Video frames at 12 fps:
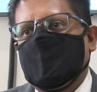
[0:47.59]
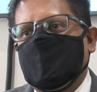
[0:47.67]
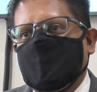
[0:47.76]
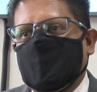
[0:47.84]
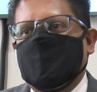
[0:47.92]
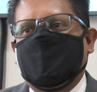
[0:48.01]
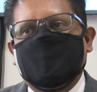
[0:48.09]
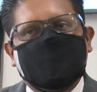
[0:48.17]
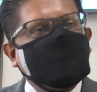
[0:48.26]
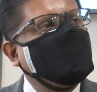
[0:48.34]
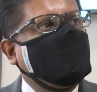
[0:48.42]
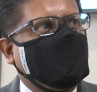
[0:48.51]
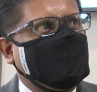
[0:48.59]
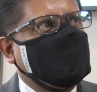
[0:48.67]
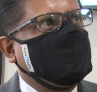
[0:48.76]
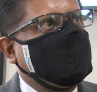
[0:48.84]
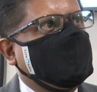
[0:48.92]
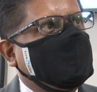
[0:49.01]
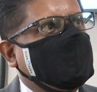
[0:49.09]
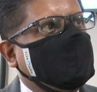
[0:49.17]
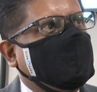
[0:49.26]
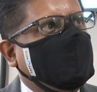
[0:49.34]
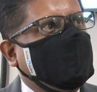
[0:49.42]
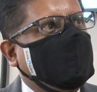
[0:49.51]
We have a very
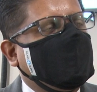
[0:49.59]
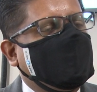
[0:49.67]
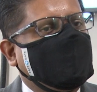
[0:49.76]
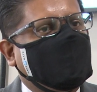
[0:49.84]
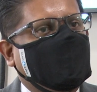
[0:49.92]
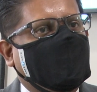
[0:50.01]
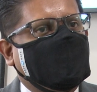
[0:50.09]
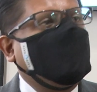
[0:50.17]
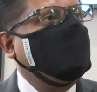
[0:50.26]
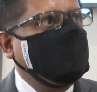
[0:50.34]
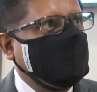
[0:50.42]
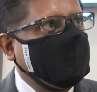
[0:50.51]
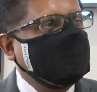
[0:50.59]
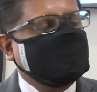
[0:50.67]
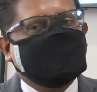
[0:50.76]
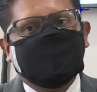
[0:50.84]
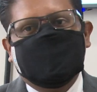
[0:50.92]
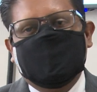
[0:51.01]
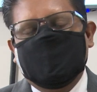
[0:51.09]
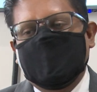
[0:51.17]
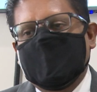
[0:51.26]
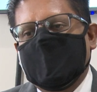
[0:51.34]
well-educated uh, uh, population.